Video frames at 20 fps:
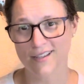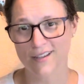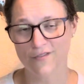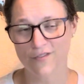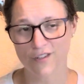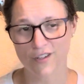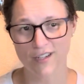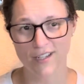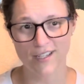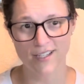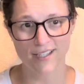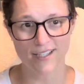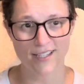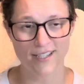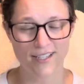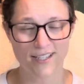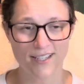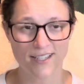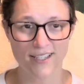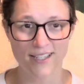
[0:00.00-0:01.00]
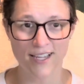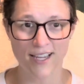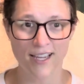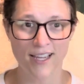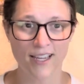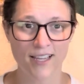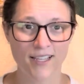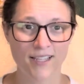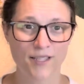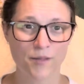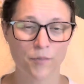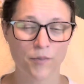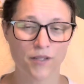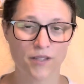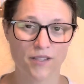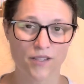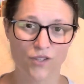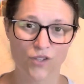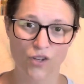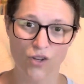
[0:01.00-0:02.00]
after 86 days, but
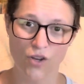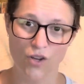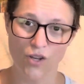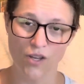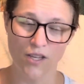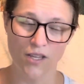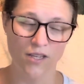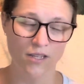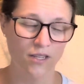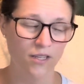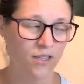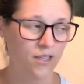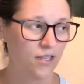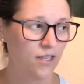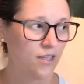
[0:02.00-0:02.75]
it's gone.